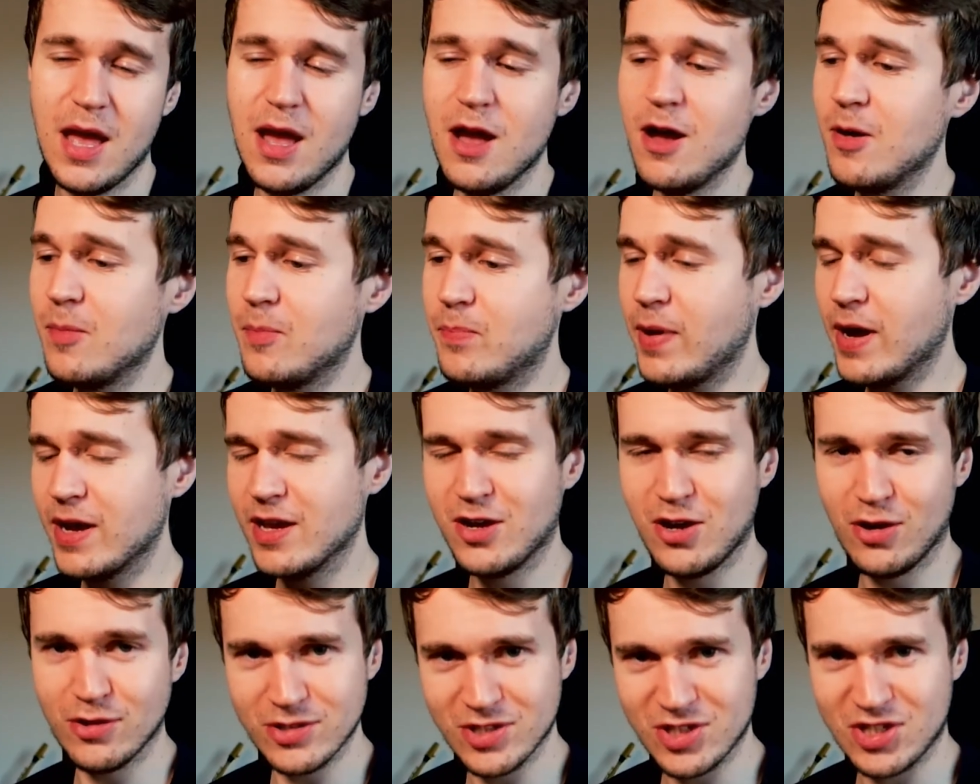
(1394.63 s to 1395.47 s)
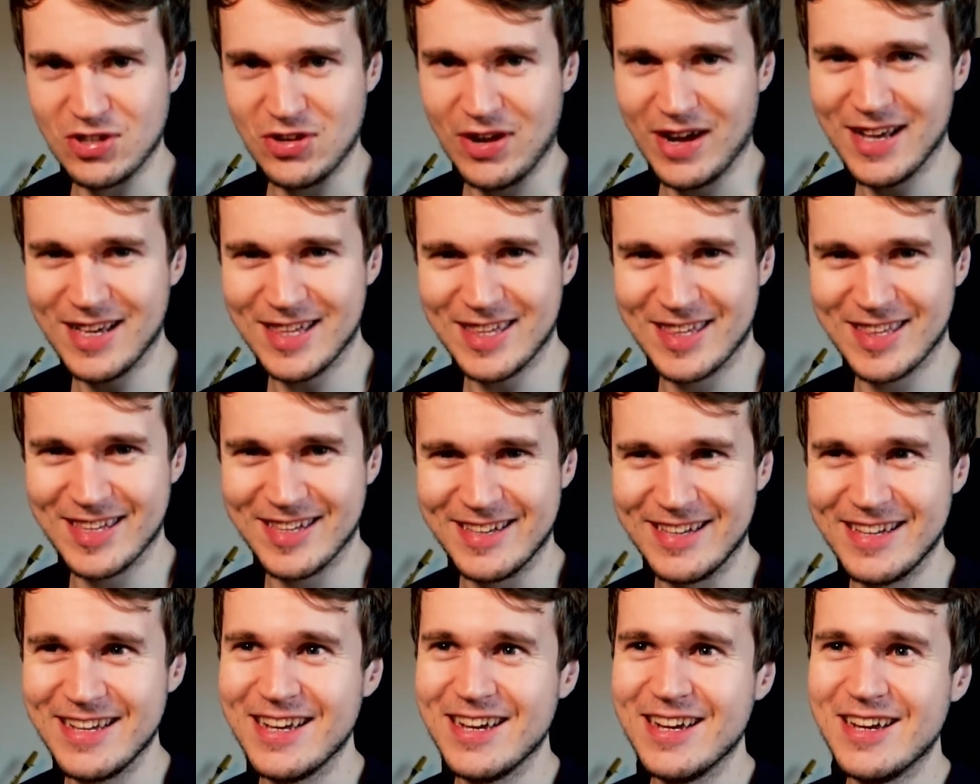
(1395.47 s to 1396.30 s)
By contrast,
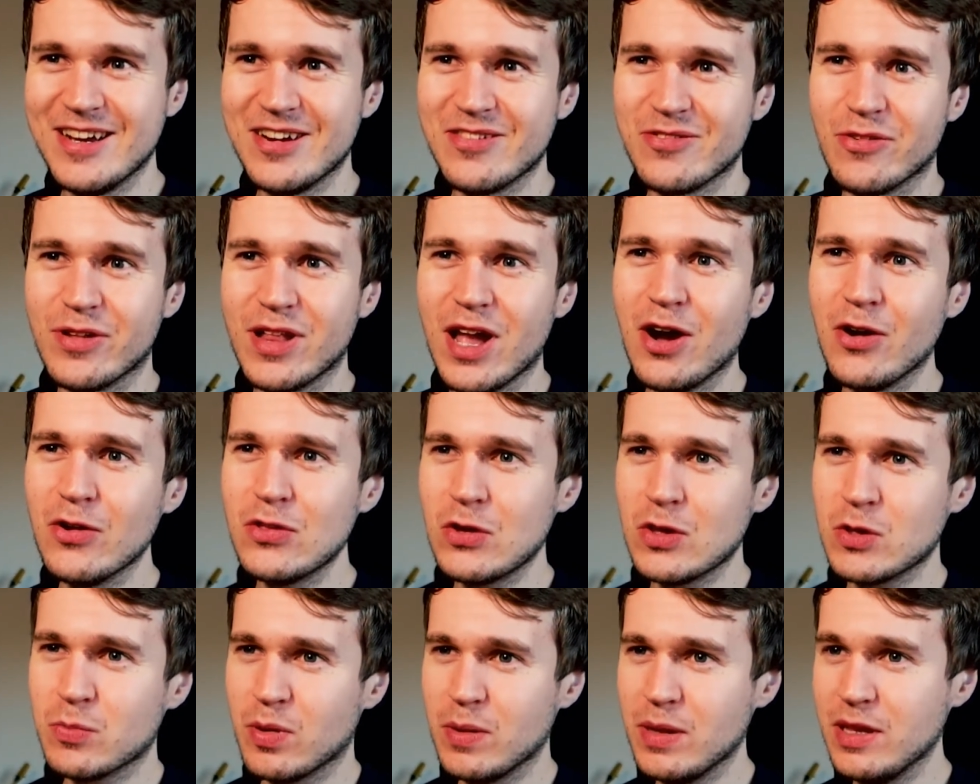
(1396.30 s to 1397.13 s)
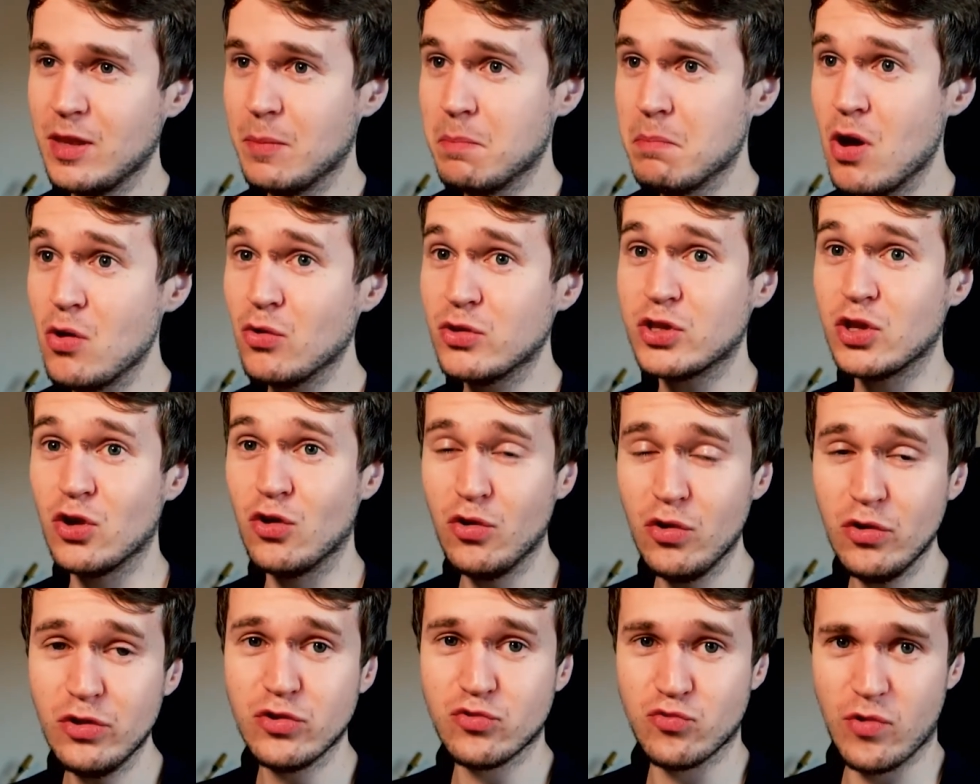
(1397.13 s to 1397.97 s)
Ronaldo is probably the most
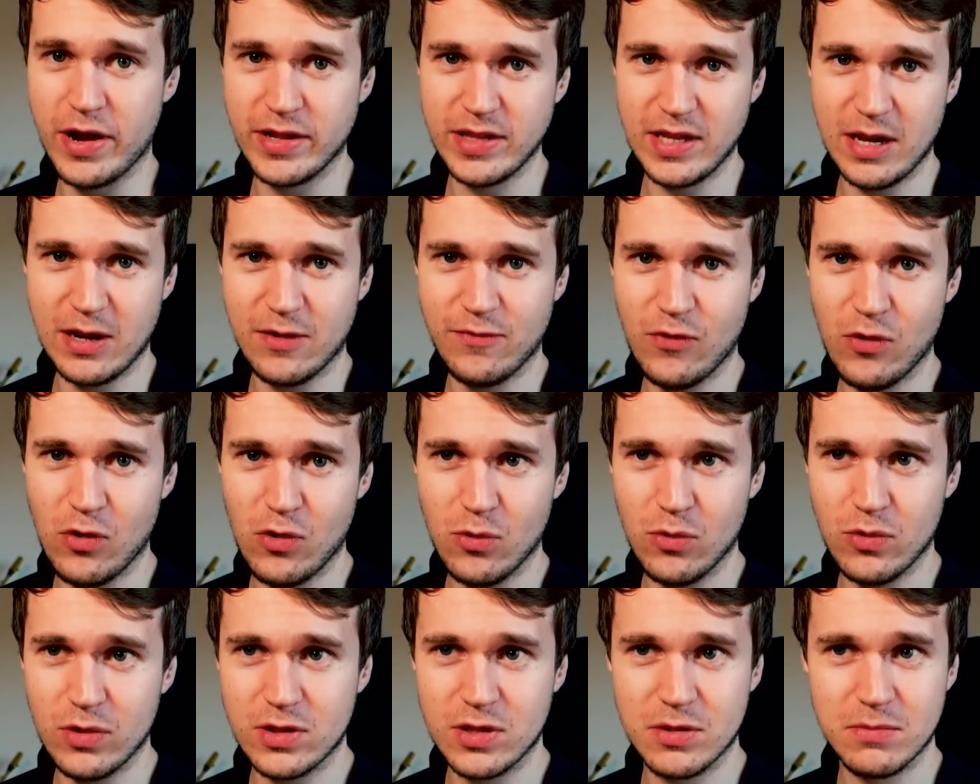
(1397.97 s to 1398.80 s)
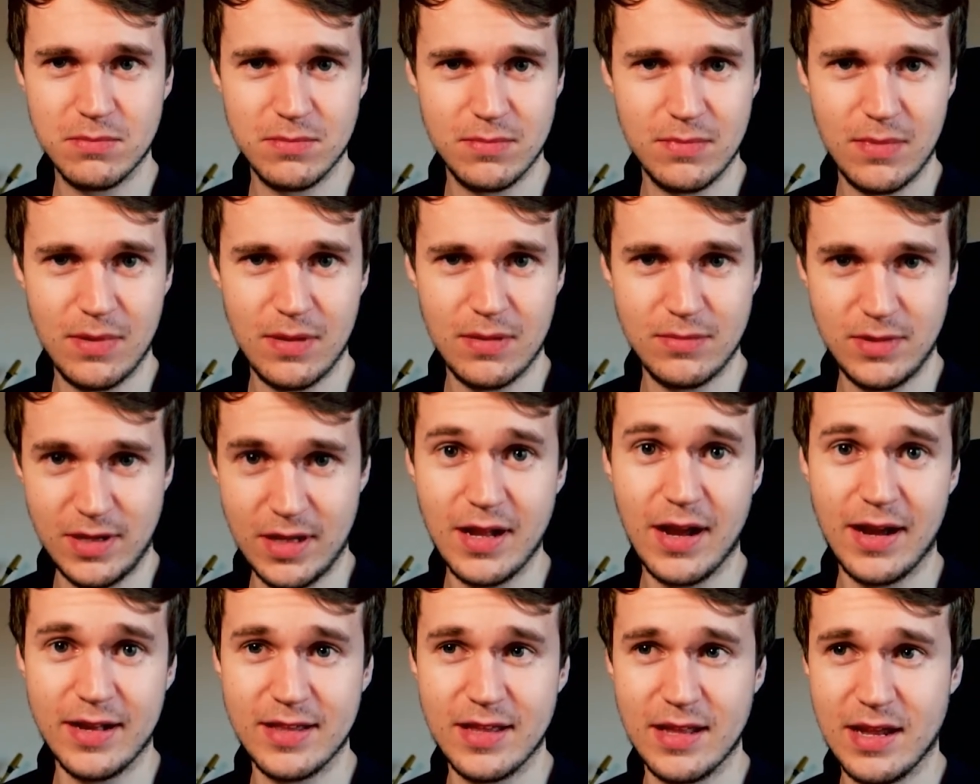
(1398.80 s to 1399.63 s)
un-Rangnick forward
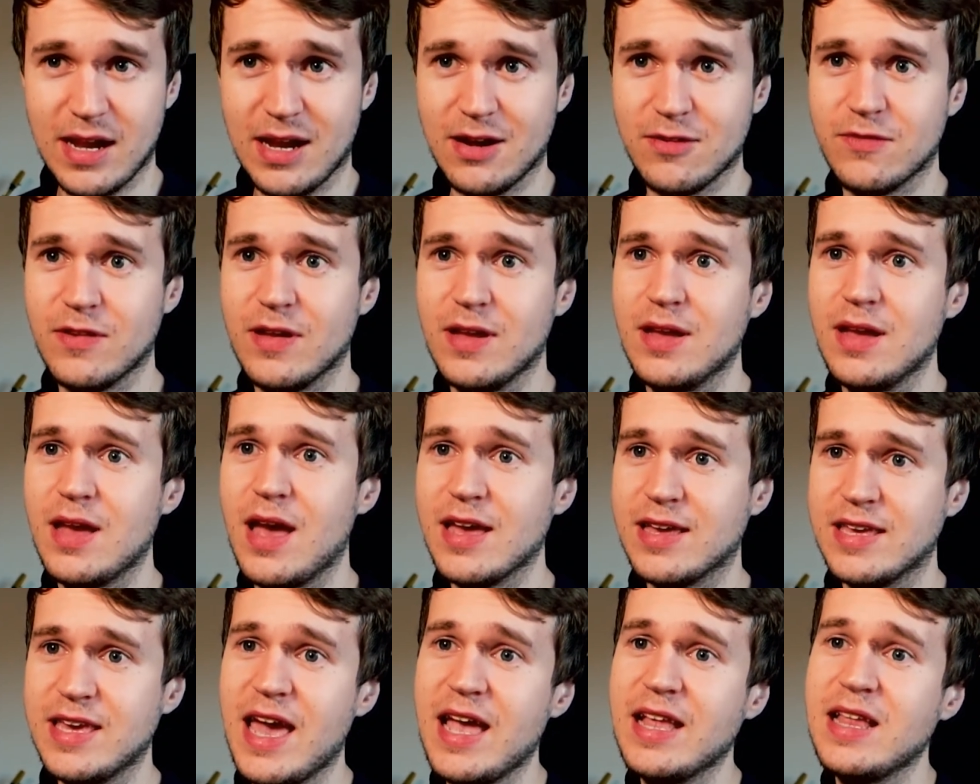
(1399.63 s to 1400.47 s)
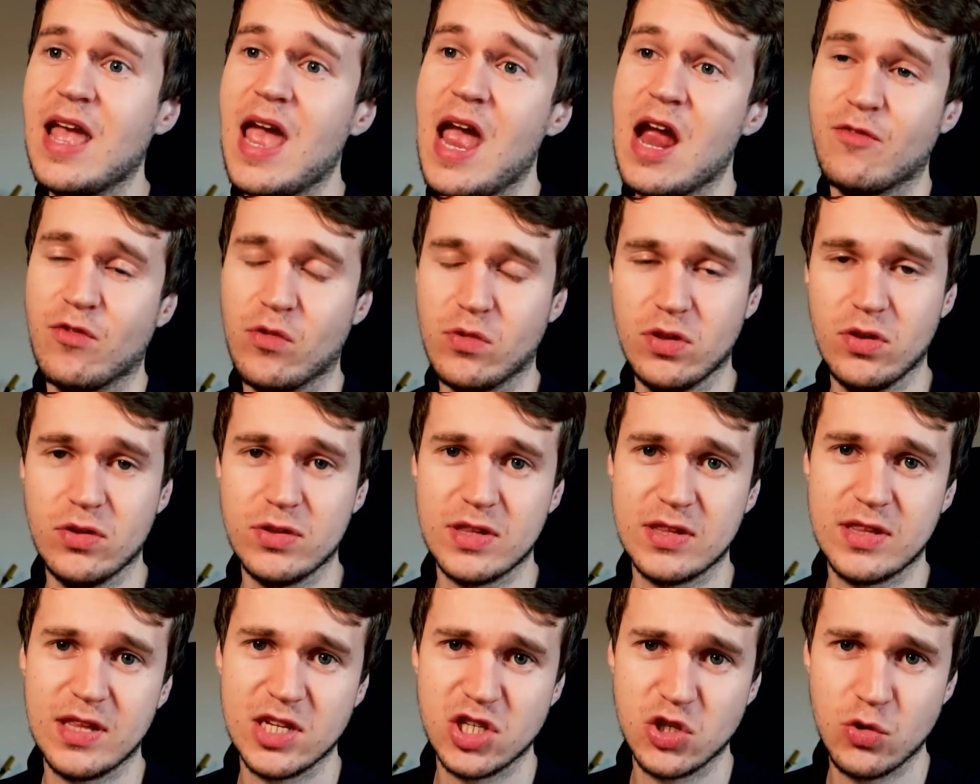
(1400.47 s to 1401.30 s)
United have. Again, everyone knows the
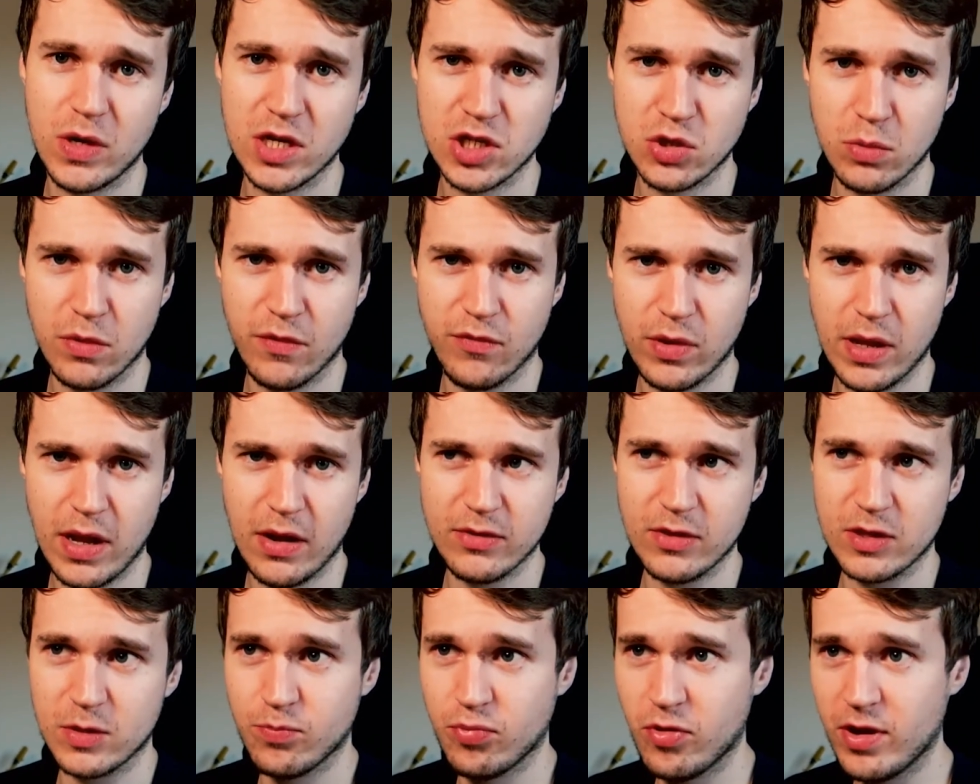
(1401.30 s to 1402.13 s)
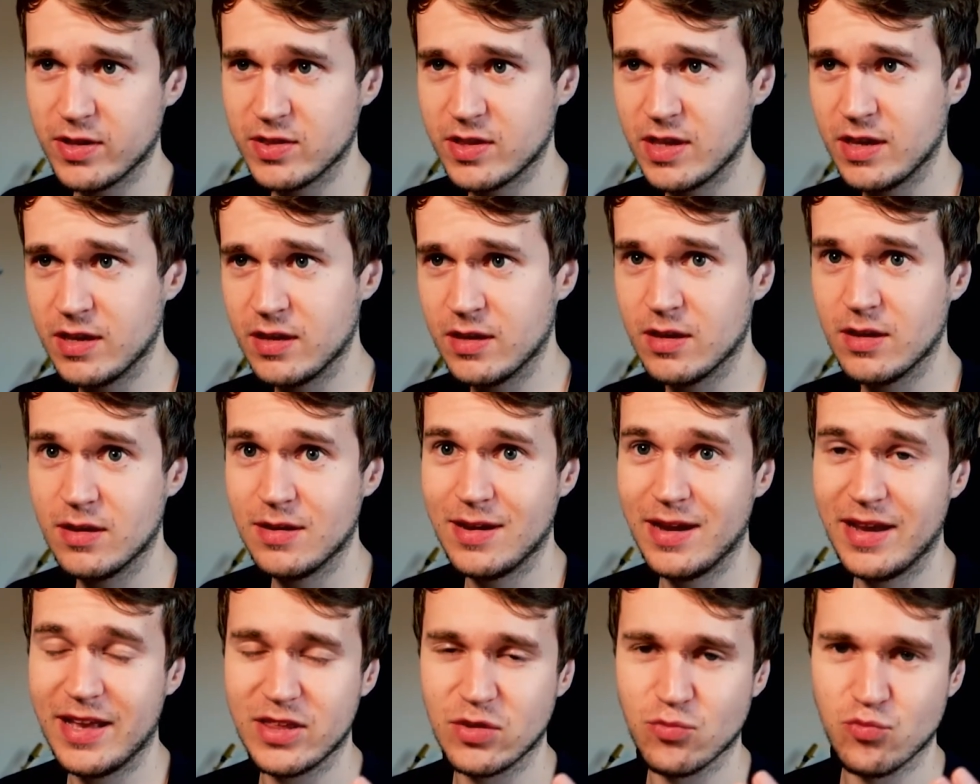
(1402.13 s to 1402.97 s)
situation with Ronaldo's pressing
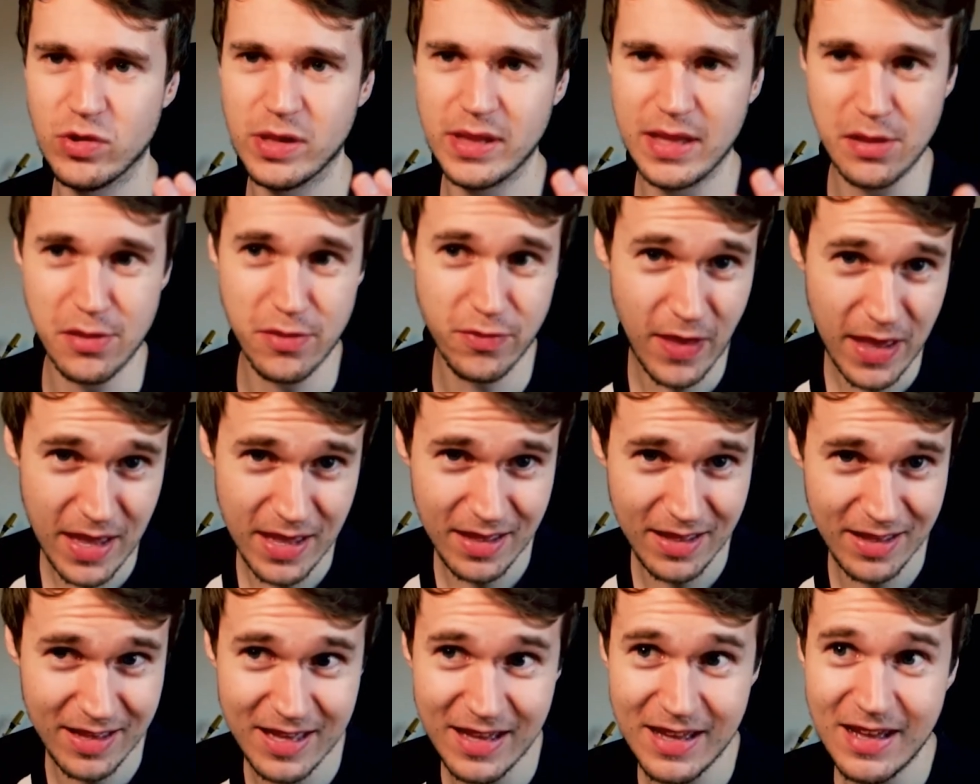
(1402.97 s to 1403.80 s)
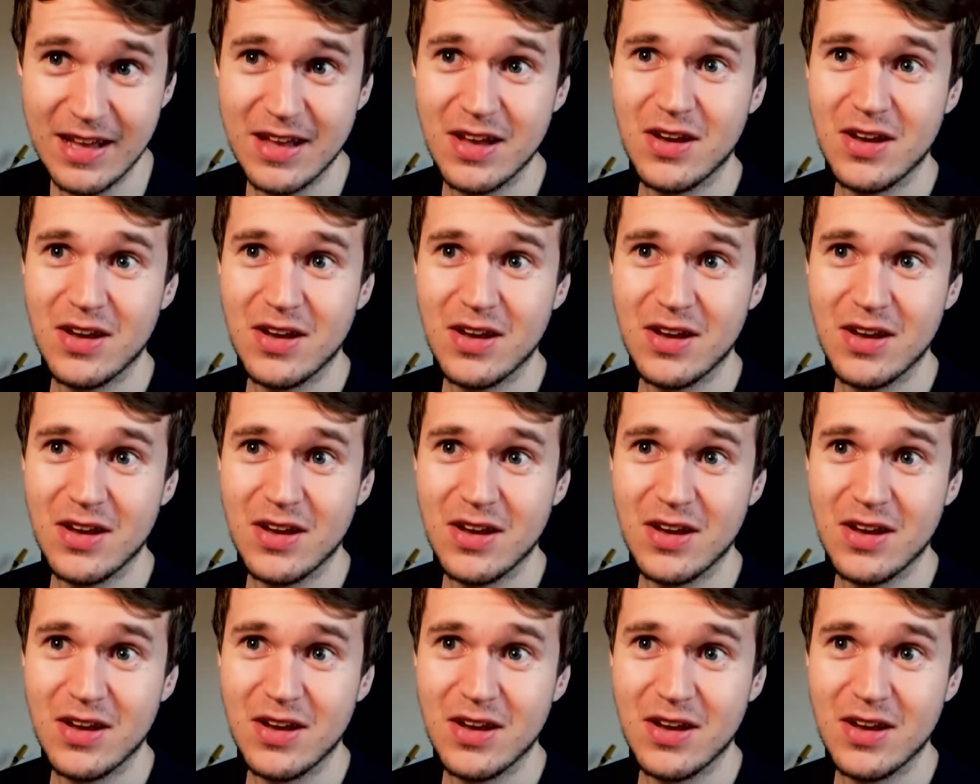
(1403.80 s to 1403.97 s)
isn't really a thing.